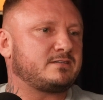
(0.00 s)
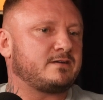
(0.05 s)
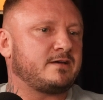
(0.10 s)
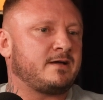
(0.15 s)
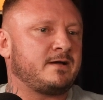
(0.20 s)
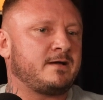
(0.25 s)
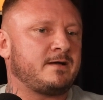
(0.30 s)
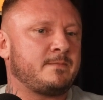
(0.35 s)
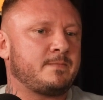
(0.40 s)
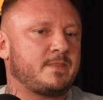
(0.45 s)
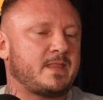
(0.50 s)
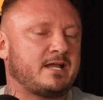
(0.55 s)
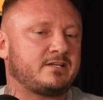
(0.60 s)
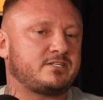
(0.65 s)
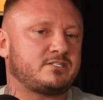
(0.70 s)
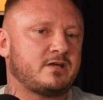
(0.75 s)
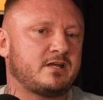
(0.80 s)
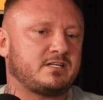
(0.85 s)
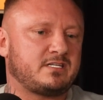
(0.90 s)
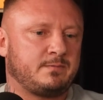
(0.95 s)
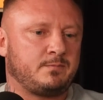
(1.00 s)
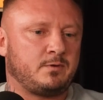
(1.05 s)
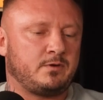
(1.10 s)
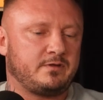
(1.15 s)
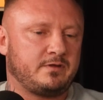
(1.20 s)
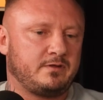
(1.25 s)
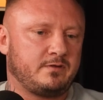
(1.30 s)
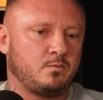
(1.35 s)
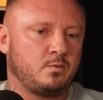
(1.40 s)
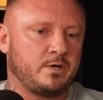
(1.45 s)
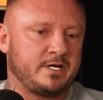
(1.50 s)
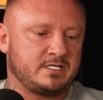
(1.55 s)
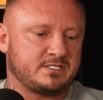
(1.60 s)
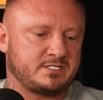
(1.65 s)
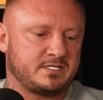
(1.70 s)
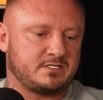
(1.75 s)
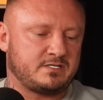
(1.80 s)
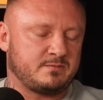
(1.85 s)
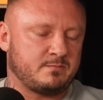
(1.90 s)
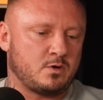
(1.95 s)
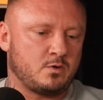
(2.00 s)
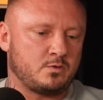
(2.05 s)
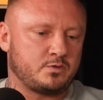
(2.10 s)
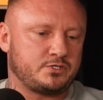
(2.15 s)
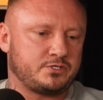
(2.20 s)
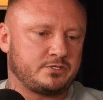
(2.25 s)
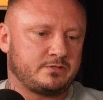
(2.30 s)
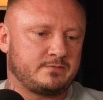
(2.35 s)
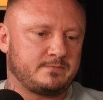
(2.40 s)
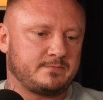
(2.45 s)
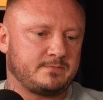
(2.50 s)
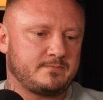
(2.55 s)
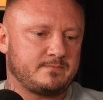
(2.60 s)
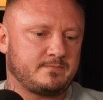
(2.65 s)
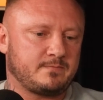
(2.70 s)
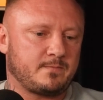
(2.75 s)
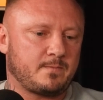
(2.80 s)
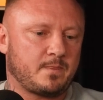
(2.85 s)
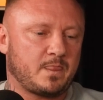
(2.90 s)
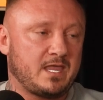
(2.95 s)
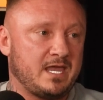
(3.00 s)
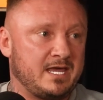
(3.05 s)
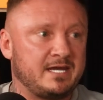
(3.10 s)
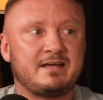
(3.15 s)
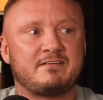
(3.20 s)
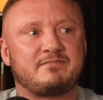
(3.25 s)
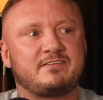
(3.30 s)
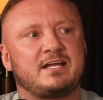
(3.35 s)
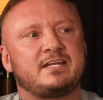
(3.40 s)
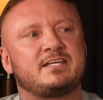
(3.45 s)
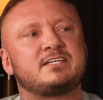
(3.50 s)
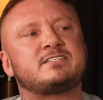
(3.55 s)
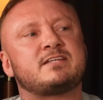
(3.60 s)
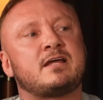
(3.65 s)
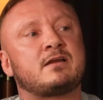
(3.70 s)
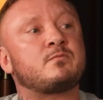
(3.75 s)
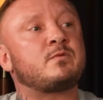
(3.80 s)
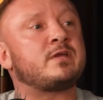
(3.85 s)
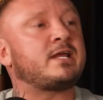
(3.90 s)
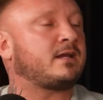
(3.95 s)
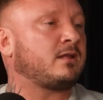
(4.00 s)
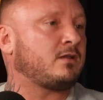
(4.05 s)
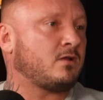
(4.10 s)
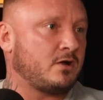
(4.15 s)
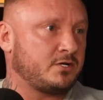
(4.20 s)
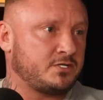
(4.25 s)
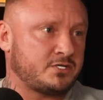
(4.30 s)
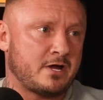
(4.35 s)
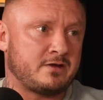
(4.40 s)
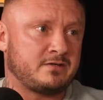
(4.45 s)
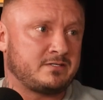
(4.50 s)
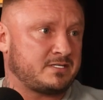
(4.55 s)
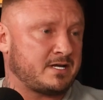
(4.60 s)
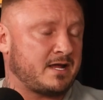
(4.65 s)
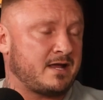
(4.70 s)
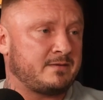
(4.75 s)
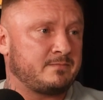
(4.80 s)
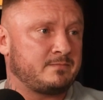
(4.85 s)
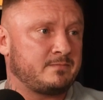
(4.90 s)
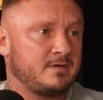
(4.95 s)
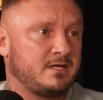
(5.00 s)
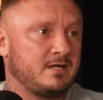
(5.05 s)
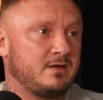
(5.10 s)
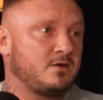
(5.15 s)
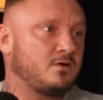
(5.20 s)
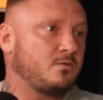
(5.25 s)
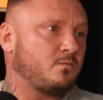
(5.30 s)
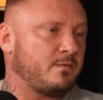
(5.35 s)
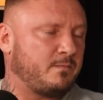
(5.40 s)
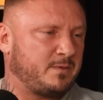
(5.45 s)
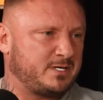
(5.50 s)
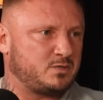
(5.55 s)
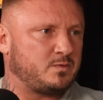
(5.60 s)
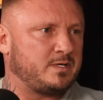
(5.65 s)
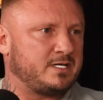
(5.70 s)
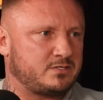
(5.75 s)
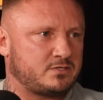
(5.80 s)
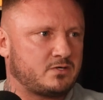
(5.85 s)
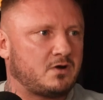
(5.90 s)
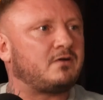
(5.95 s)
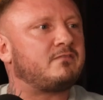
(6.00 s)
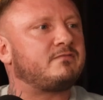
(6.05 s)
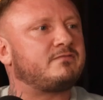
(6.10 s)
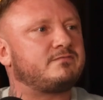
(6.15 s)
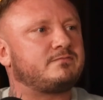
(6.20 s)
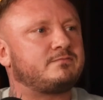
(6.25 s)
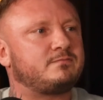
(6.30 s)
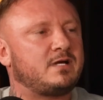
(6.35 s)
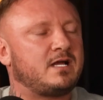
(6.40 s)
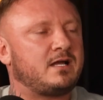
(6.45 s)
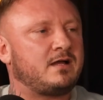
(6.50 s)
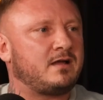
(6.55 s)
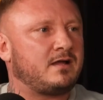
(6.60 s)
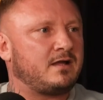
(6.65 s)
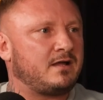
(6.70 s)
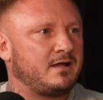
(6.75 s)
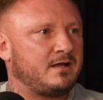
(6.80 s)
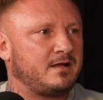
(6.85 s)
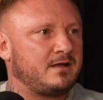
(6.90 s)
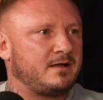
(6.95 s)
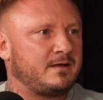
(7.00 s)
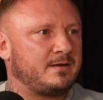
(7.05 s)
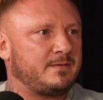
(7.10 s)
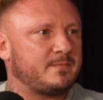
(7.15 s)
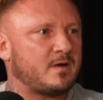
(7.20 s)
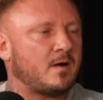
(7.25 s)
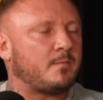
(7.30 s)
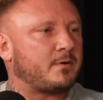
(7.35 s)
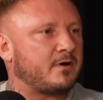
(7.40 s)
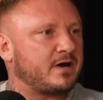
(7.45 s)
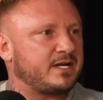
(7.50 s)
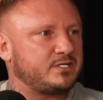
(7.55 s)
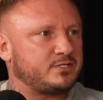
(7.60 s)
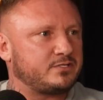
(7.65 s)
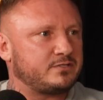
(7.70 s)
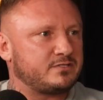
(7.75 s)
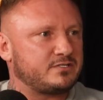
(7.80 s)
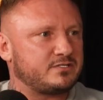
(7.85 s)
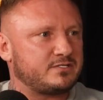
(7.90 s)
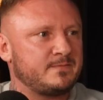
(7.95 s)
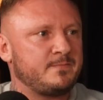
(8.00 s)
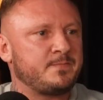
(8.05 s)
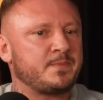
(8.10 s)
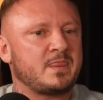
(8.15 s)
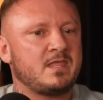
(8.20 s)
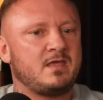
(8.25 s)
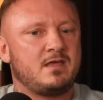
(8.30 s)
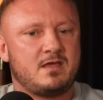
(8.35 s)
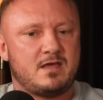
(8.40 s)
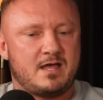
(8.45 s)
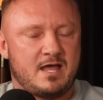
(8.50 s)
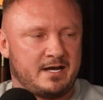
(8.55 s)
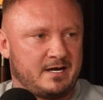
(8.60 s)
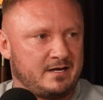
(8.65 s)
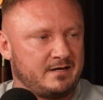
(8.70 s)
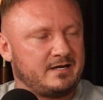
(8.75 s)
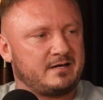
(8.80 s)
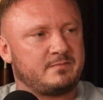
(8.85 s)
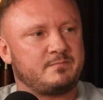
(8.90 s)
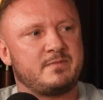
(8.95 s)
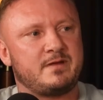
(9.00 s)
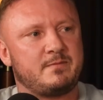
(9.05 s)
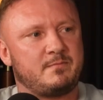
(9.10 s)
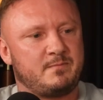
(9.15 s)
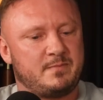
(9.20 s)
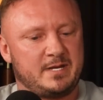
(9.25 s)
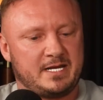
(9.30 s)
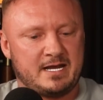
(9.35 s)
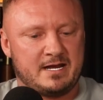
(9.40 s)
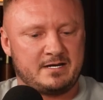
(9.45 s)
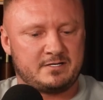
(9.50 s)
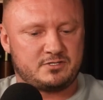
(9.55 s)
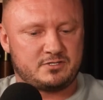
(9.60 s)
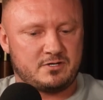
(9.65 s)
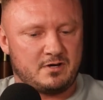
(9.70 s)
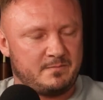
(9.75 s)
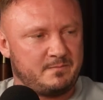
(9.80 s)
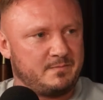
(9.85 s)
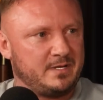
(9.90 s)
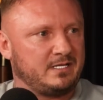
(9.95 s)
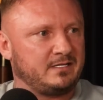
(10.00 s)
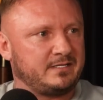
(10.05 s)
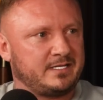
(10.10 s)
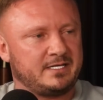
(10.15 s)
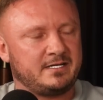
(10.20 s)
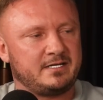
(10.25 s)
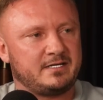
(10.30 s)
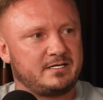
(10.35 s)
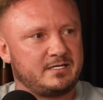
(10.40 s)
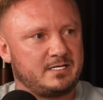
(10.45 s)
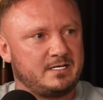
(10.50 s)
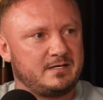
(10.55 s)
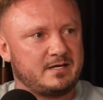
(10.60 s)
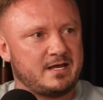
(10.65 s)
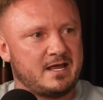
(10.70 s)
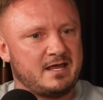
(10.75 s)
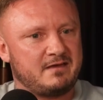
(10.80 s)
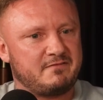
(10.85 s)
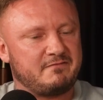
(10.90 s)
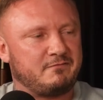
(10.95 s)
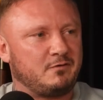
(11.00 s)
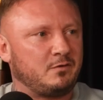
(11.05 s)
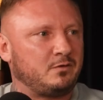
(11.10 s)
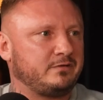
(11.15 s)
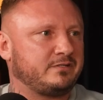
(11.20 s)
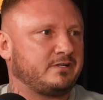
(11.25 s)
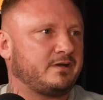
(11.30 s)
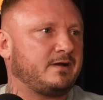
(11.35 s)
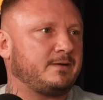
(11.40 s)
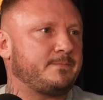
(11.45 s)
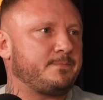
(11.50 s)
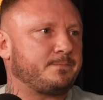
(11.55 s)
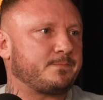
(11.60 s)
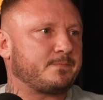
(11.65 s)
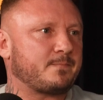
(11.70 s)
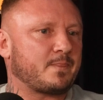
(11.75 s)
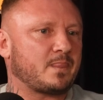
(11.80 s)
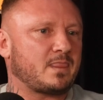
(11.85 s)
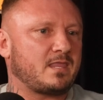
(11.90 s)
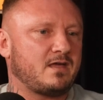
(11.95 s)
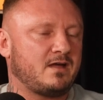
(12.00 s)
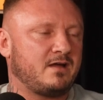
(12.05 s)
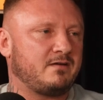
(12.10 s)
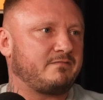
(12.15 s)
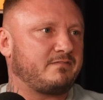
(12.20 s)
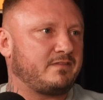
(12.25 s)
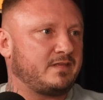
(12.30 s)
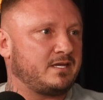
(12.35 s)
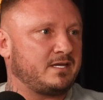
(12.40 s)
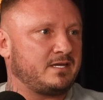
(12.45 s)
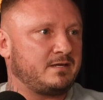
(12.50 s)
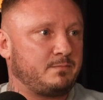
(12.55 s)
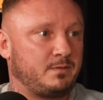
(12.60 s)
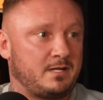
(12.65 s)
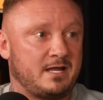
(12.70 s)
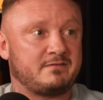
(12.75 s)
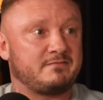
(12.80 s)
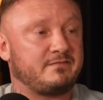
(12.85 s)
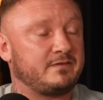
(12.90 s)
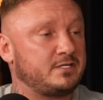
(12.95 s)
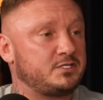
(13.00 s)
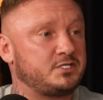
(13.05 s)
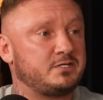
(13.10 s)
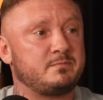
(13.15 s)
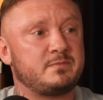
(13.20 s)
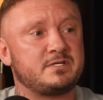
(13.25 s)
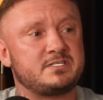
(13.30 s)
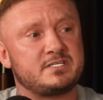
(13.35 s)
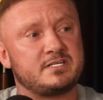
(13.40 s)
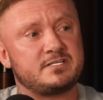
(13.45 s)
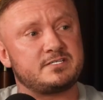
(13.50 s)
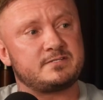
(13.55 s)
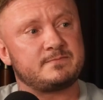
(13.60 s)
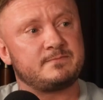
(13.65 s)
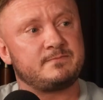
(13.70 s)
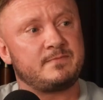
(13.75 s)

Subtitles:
I'd started to put the wheels into motion in Afghanistan. We had a lot of downtime between sort of operations. And I had began sort of building a folder of the plan for the gym business.